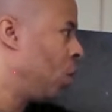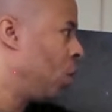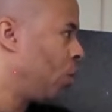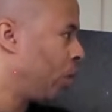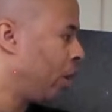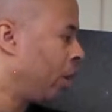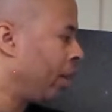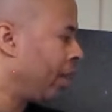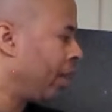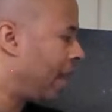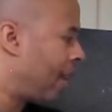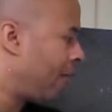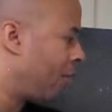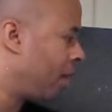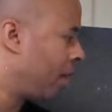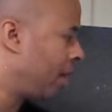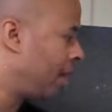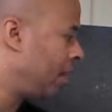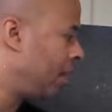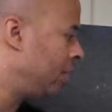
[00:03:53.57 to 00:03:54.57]
We already have
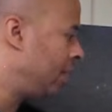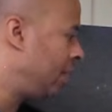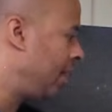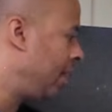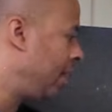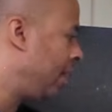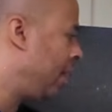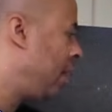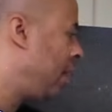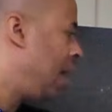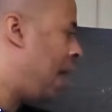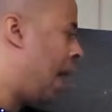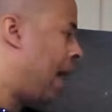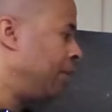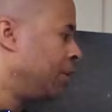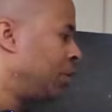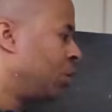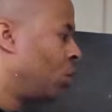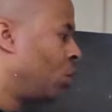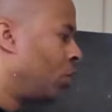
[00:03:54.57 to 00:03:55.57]
our colors there. I'm
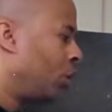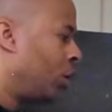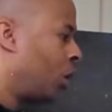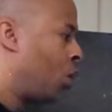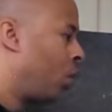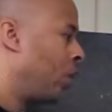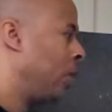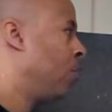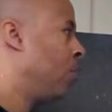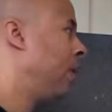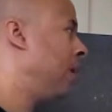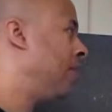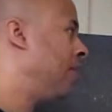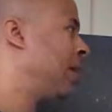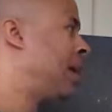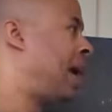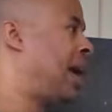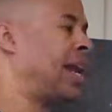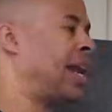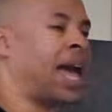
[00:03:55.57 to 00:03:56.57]
just going to go in whatever
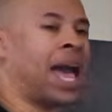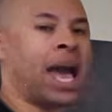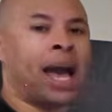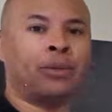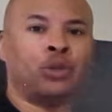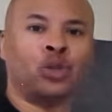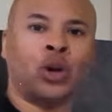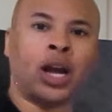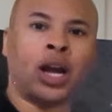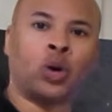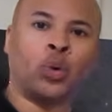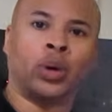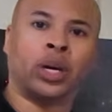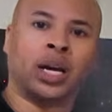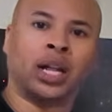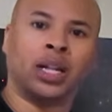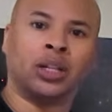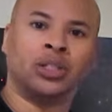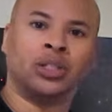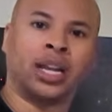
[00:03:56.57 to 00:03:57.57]
kind of abstract quick
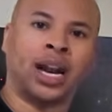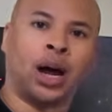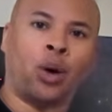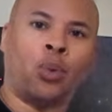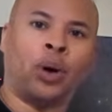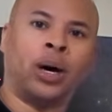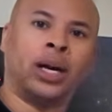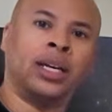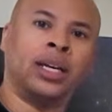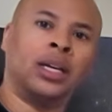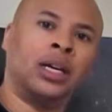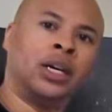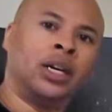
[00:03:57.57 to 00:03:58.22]
colors that I want,